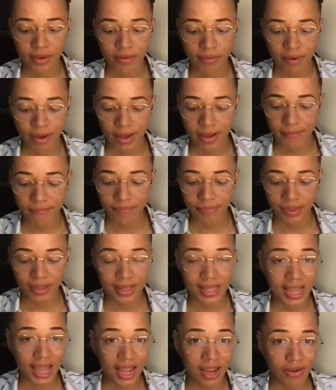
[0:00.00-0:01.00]
Right?
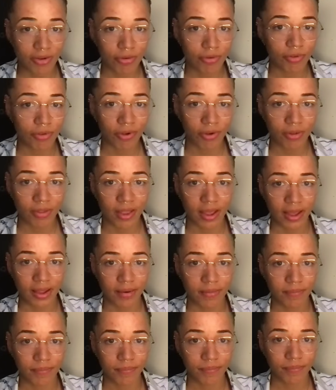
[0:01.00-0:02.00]
And the angels know
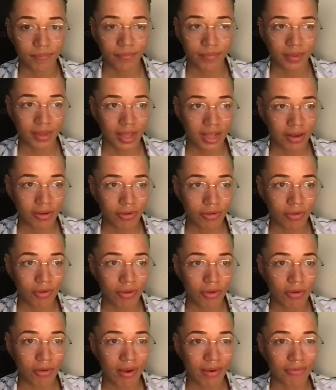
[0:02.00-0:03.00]
that. The angels know
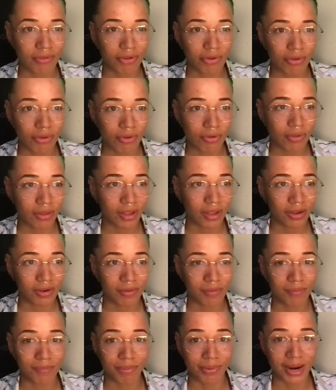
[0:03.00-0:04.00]
you have truths that
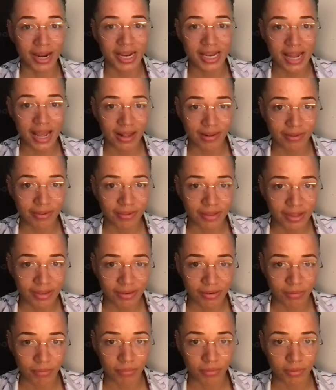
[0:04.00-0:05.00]
could break down
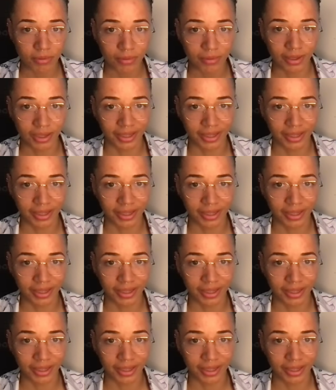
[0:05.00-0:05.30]
systems.